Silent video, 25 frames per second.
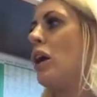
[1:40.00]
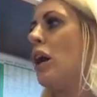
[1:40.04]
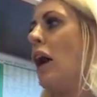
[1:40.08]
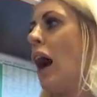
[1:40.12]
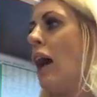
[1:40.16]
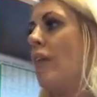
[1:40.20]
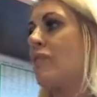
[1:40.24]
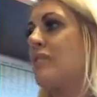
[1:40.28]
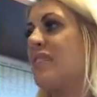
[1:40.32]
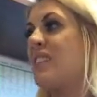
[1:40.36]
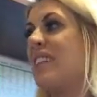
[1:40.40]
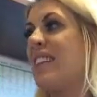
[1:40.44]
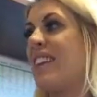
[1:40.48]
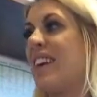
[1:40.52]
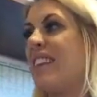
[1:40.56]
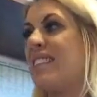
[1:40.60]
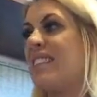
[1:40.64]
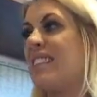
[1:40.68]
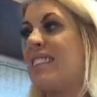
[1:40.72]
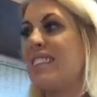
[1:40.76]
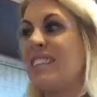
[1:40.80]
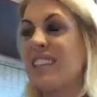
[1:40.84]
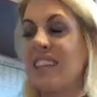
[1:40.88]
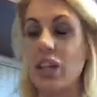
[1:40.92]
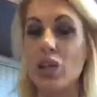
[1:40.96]
After
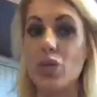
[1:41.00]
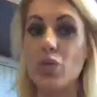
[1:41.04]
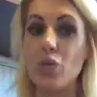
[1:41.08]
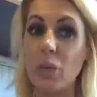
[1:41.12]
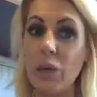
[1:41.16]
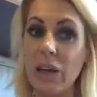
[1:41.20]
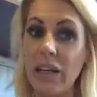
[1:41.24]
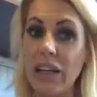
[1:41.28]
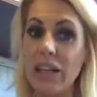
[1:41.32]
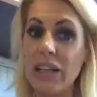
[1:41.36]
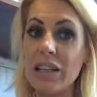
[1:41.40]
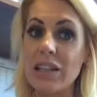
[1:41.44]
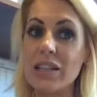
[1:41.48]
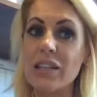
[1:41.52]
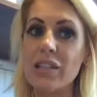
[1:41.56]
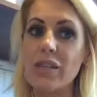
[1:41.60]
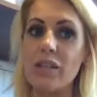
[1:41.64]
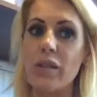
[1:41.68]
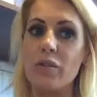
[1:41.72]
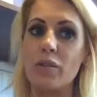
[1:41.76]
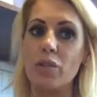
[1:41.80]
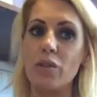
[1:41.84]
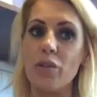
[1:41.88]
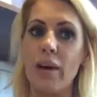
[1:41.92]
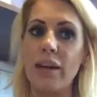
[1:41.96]
36 weeks,
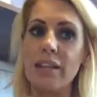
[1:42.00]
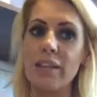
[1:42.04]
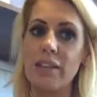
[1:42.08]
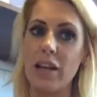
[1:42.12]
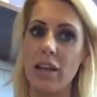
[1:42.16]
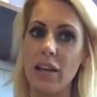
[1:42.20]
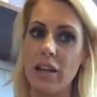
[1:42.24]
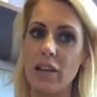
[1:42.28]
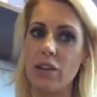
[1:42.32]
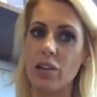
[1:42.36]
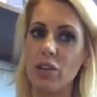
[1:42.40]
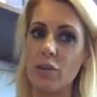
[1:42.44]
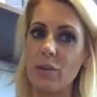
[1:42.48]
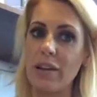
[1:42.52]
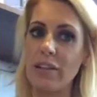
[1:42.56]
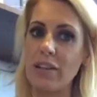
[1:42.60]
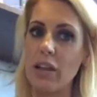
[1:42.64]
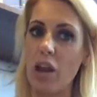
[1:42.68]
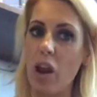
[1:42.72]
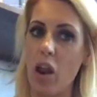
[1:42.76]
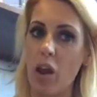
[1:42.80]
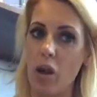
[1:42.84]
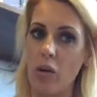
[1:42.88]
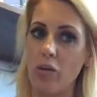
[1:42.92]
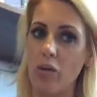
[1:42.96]
so it's quite
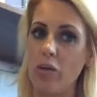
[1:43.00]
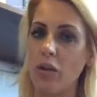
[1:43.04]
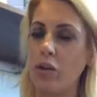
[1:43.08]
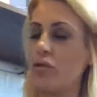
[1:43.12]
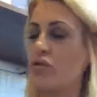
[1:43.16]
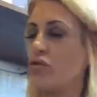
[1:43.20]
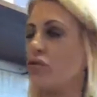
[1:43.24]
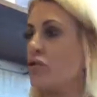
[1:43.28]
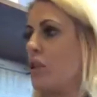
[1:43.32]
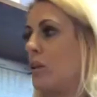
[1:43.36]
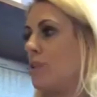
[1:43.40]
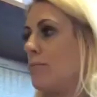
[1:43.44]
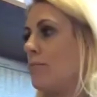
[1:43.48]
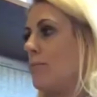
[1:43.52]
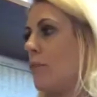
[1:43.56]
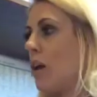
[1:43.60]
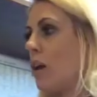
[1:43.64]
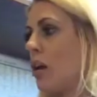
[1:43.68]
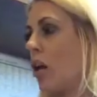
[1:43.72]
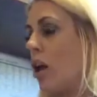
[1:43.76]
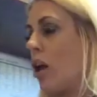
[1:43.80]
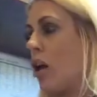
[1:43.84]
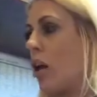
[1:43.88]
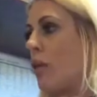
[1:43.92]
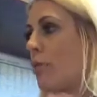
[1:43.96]
a long
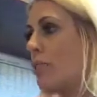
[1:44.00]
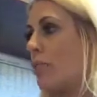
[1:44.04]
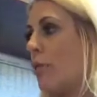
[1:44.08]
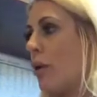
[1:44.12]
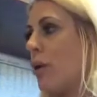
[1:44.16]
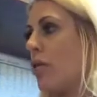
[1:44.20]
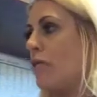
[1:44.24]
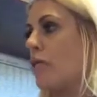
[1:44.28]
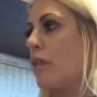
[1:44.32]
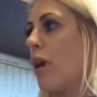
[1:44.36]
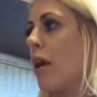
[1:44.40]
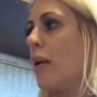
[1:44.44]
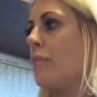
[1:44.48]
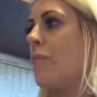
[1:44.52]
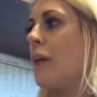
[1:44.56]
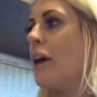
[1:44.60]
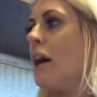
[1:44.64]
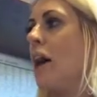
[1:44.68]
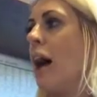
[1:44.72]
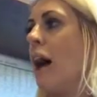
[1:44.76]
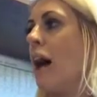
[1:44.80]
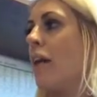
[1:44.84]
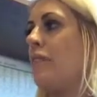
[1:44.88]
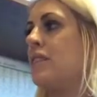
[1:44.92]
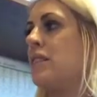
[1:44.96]
program.
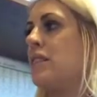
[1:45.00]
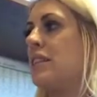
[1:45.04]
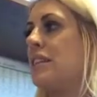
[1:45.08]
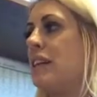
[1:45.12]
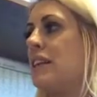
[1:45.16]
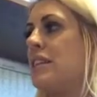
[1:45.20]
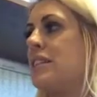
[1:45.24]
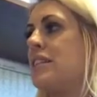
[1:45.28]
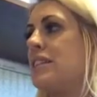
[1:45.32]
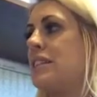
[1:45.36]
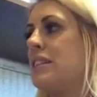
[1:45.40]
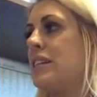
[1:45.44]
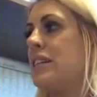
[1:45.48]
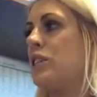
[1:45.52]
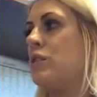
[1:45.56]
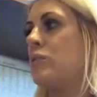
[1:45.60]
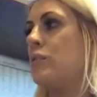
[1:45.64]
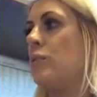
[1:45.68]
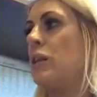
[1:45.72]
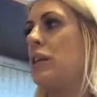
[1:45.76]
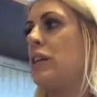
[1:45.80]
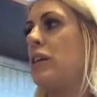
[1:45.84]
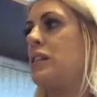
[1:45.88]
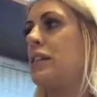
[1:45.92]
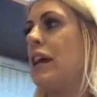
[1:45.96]
After 36
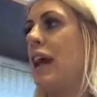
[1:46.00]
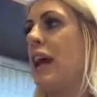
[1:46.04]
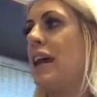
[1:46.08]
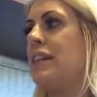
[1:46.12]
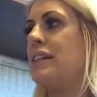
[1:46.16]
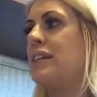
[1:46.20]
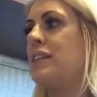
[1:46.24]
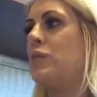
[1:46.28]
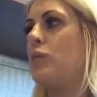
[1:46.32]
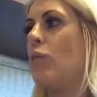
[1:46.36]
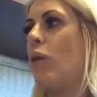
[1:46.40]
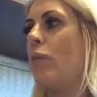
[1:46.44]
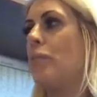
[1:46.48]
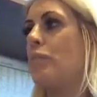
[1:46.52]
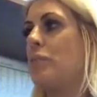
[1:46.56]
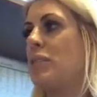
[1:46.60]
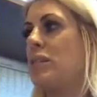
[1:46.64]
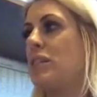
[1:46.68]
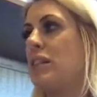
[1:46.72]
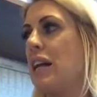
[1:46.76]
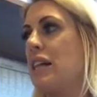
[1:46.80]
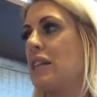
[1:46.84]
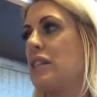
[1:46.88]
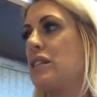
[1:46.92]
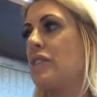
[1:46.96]
weeks,
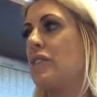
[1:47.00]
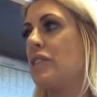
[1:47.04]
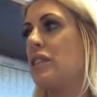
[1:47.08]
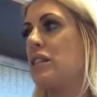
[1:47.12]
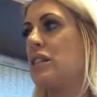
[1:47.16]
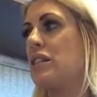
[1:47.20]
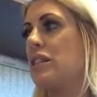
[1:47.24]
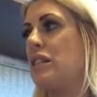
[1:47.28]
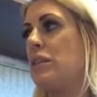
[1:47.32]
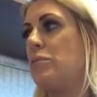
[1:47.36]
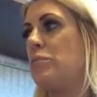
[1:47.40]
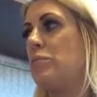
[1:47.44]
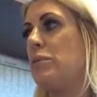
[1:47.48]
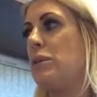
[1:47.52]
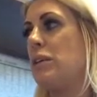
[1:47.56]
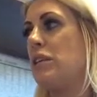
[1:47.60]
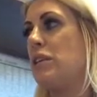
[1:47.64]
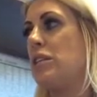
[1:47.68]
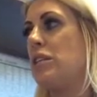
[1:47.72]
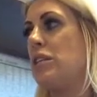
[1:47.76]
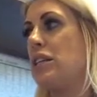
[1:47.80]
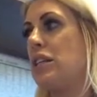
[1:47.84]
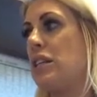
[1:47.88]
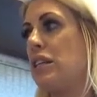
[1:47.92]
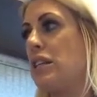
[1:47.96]
81% of the
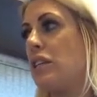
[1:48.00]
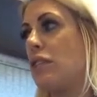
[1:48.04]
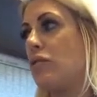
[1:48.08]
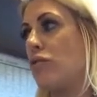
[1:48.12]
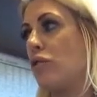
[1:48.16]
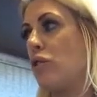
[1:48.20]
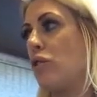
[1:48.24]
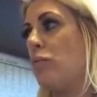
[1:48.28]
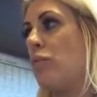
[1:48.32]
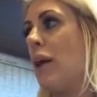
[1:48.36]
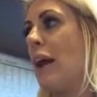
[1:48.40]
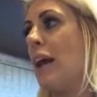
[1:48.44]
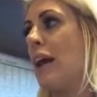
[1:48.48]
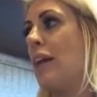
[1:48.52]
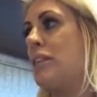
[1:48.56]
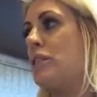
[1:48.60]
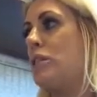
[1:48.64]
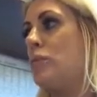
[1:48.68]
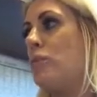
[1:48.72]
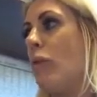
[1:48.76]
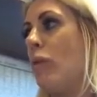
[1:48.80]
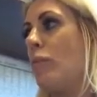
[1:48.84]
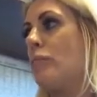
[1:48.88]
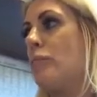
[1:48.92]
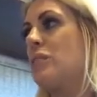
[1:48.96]
CBT group,
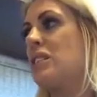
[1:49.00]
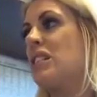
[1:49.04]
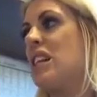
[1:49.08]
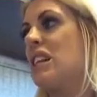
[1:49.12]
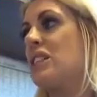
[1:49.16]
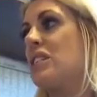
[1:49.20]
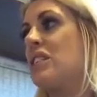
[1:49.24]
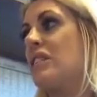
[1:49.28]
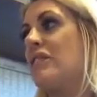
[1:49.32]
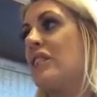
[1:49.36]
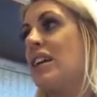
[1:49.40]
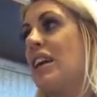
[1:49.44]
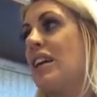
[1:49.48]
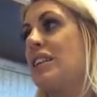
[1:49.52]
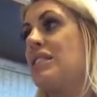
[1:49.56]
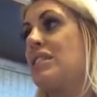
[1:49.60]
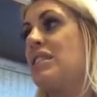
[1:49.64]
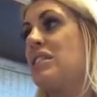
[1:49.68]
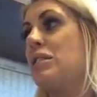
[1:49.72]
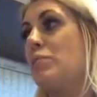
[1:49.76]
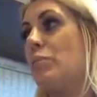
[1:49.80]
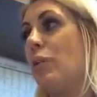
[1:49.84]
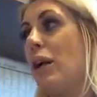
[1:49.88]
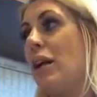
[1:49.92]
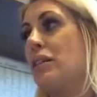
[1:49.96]
81% of the
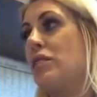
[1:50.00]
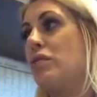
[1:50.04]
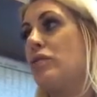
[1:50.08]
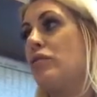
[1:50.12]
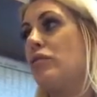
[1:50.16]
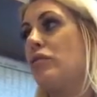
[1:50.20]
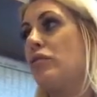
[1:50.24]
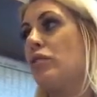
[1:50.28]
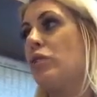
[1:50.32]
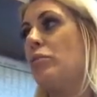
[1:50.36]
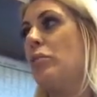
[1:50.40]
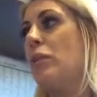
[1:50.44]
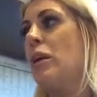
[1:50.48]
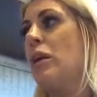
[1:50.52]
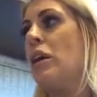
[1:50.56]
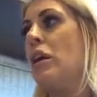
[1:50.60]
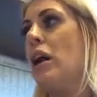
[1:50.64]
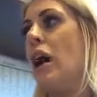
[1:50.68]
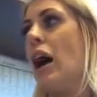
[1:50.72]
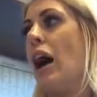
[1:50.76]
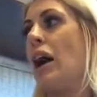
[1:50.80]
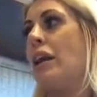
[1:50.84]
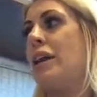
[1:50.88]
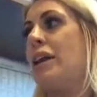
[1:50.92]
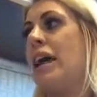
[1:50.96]
antidepressant group,
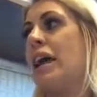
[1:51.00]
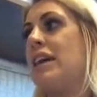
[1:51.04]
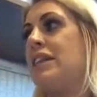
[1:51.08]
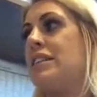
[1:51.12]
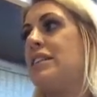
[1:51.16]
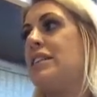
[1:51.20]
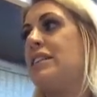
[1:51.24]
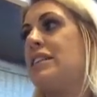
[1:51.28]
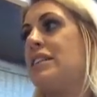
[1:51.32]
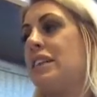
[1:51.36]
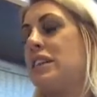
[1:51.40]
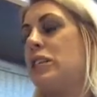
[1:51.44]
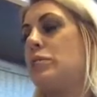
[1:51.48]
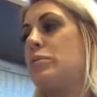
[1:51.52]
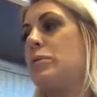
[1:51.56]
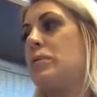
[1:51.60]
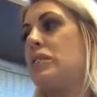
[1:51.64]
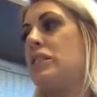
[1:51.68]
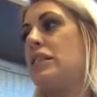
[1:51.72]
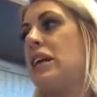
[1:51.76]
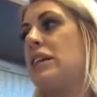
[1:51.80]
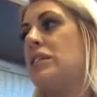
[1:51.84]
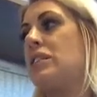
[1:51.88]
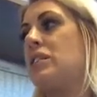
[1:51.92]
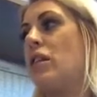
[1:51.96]
and
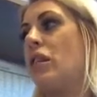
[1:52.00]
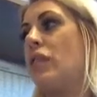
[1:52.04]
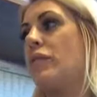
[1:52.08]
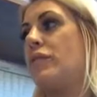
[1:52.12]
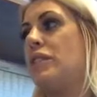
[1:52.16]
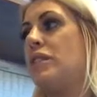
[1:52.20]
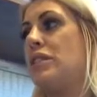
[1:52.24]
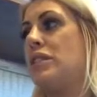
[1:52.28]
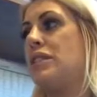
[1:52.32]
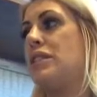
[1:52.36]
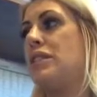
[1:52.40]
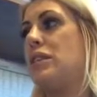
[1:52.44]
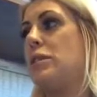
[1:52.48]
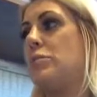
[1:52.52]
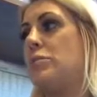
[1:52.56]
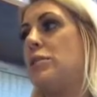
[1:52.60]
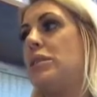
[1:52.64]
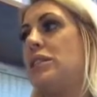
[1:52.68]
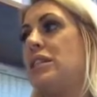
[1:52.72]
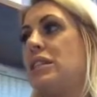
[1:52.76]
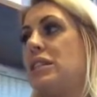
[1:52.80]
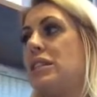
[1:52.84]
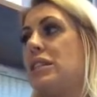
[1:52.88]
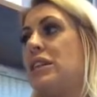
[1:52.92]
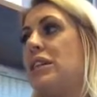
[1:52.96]
86% of the
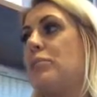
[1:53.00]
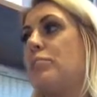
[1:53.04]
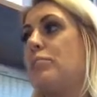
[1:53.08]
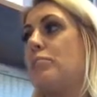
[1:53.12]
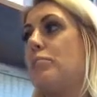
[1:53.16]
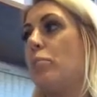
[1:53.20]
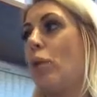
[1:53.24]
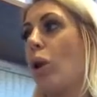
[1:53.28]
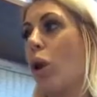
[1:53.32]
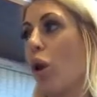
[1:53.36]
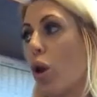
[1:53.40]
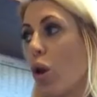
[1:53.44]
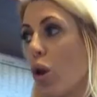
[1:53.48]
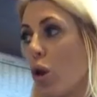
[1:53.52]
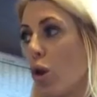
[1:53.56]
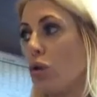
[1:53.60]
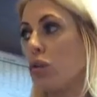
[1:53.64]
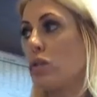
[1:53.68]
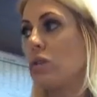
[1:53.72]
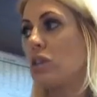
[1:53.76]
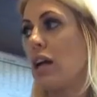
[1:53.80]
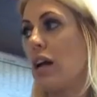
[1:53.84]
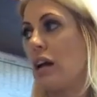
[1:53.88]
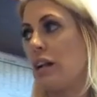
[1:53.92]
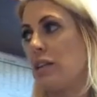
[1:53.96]
CBT
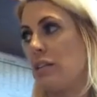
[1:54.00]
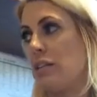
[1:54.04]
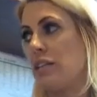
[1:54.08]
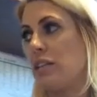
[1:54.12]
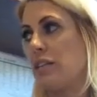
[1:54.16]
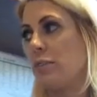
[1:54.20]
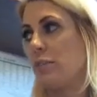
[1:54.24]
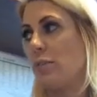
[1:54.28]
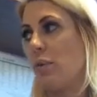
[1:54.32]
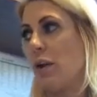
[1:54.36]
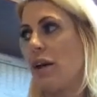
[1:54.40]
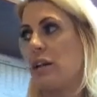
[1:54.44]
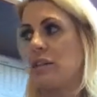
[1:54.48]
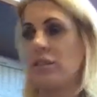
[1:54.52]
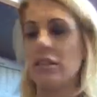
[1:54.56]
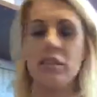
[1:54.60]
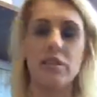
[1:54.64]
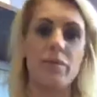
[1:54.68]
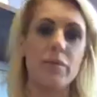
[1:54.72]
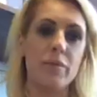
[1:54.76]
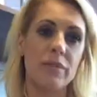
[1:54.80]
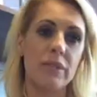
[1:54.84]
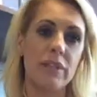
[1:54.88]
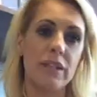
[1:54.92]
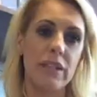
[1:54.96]
plus
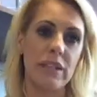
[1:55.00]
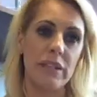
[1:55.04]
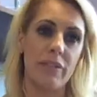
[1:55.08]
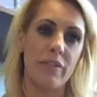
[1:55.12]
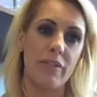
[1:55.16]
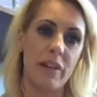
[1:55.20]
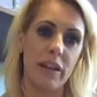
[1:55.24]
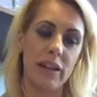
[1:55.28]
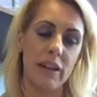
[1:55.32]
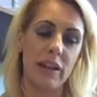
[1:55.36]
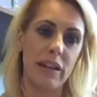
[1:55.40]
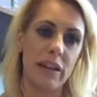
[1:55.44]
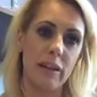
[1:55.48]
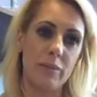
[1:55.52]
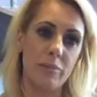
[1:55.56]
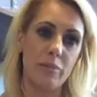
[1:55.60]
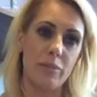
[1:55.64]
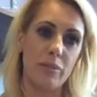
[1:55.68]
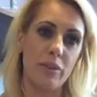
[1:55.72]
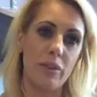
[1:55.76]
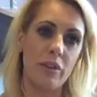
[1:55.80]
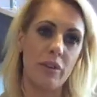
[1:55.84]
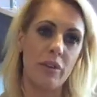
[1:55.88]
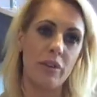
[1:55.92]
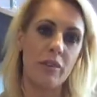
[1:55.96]
antidepressants were significantly
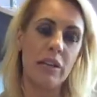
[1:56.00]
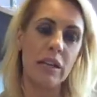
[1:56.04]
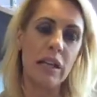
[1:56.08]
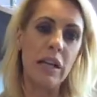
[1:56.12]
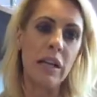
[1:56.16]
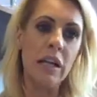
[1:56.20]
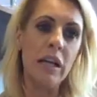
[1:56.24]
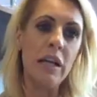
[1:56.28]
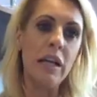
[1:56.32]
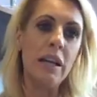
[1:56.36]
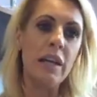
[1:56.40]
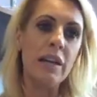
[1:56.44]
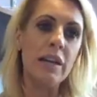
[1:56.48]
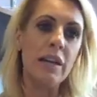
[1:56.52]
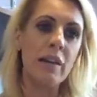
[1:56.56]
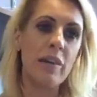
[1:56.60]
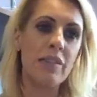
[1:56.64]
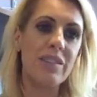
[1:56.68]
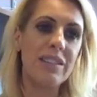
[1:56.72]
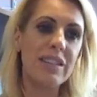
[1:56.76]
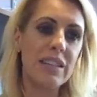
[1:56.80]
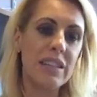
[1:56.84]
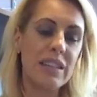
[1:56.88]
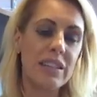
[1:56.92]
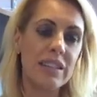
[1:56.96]
improved. Now, I
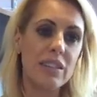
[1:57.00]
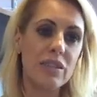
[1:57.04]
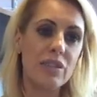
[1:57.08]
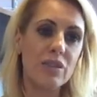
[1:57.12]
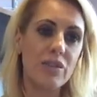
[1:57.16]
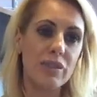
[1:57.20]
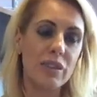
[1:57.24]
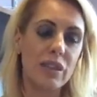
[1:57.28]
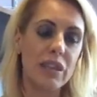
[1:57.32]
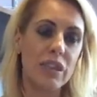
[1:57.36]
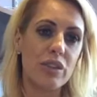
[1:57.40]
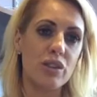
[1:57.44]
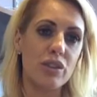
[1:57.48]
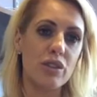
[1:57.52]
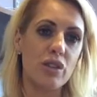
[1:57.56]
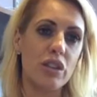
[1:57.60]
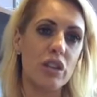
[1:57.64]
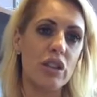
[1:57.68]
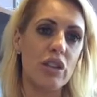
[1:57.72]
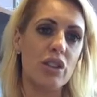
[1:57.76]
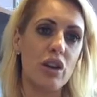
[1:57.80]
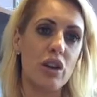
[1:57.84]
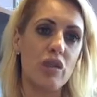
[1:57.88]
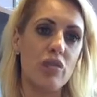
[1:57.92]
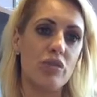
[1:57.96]
think this study
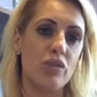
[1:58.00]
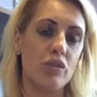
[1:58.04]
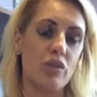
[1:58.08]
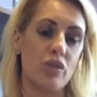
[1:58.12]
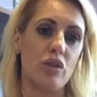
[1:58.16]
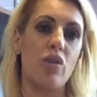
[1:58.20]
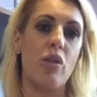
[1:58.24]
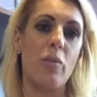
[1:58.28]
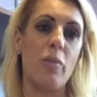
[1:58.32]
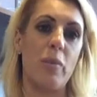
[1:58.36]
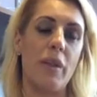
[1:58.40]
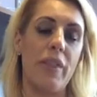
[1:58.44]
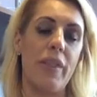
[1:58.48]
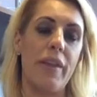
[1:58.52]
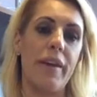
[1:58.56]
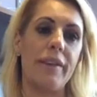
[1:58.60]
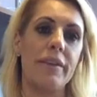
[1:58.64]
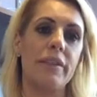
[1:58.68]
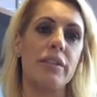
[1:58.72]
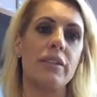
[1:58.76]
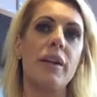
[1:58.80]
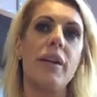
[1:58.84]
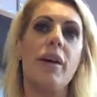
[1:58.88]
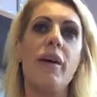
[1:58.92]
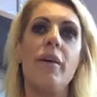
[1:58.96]
shows us a couple of
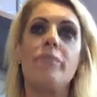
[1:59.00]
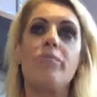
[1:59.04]
things.